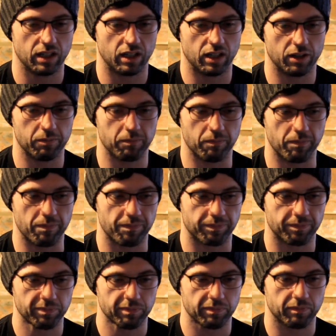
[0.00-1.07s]

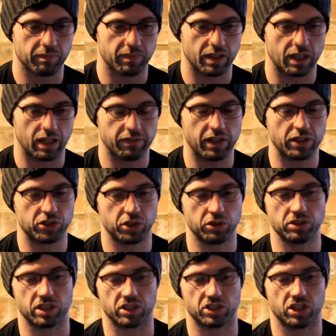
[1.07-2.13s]
if they're
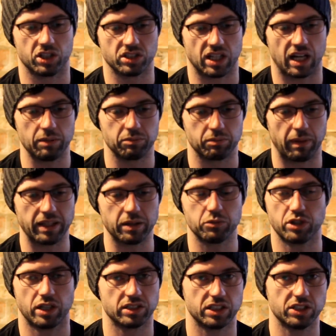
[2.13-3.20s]
choosing a certain type, make them
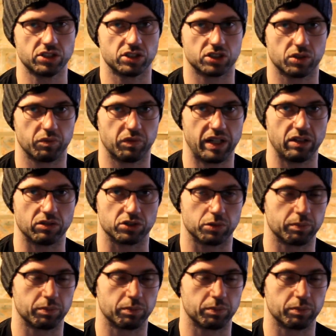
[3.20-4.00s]
transition to something else.